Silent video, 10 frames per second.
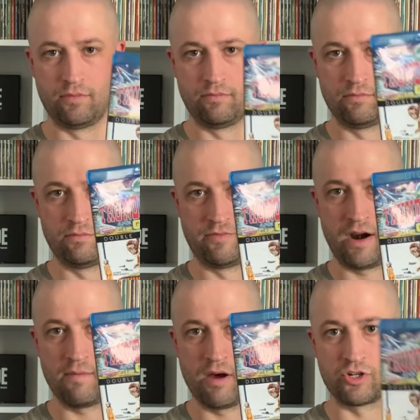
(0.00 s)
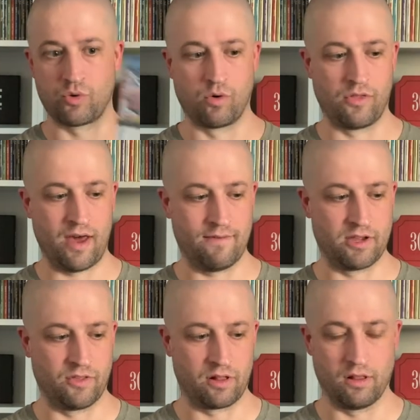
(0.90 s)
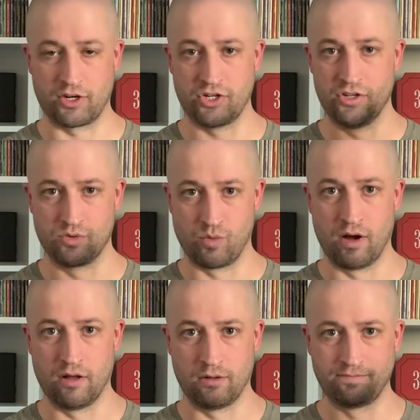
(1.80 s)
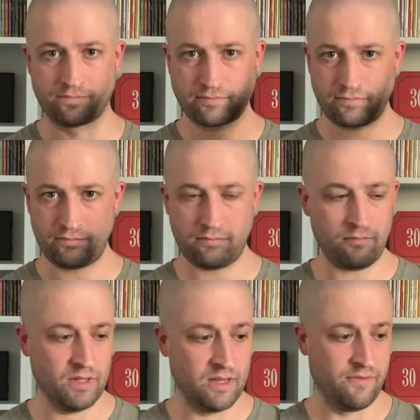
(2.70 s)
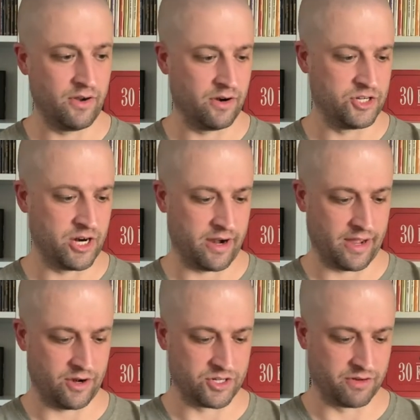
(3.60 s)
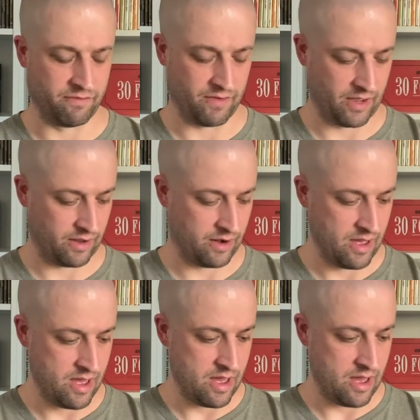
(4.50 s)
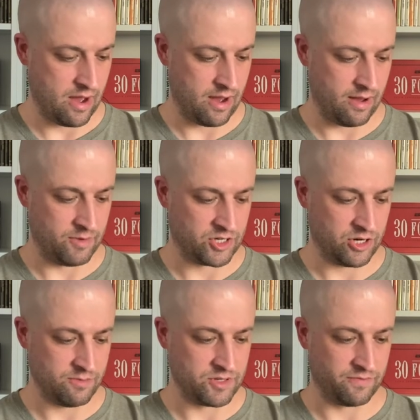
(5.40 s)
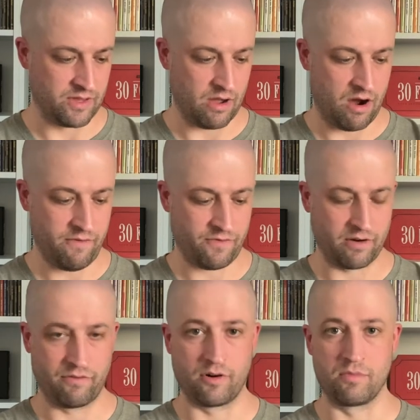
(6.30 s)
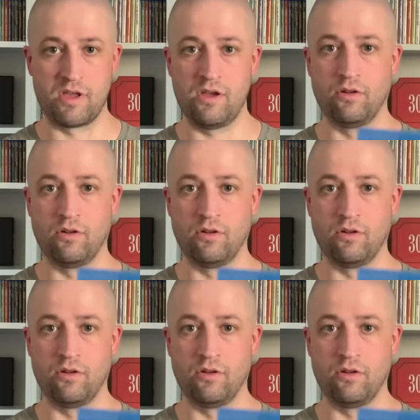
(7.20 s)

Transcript: very much worth having in the collection as well if you're a Gerry Anderson fan. Um, in terms of the offering from Kino